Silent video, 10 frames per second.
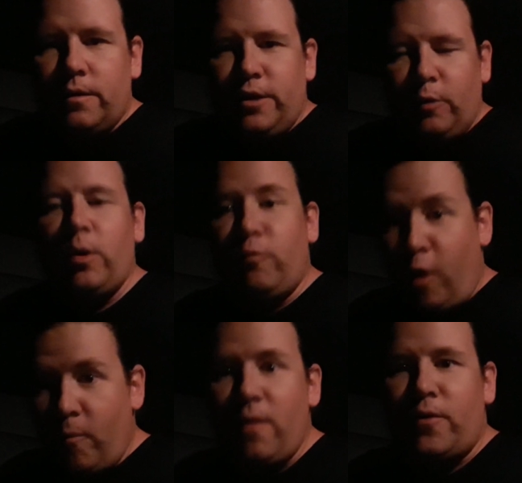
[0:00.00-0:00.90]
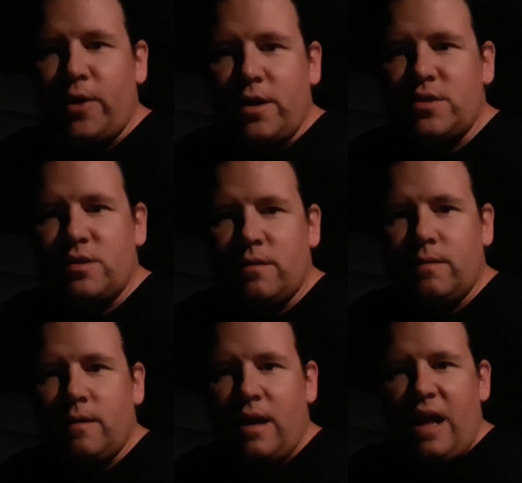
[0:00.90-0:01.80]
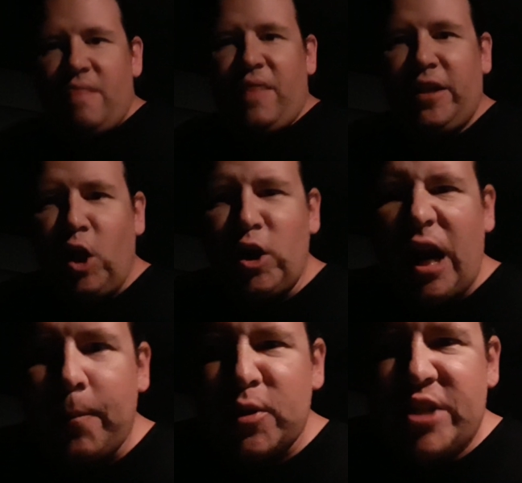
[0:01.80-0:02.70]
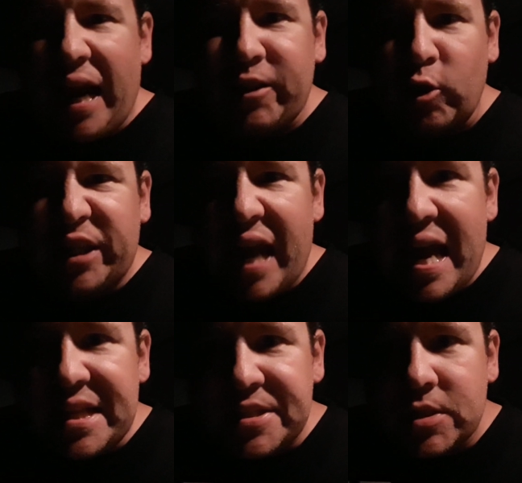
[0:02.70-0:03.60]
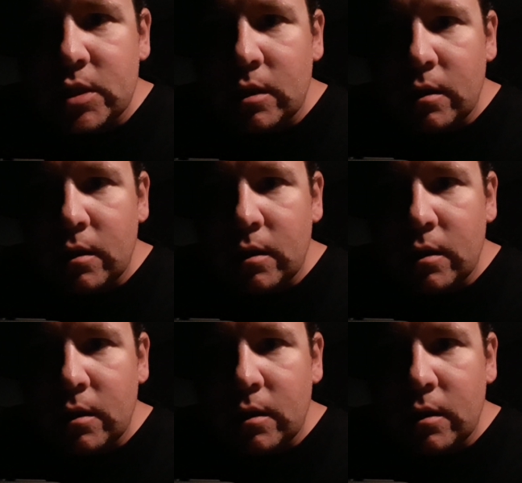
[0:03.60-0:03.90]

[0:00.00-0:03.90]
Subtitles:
You know what a real mother does? They learn how to protect their kids.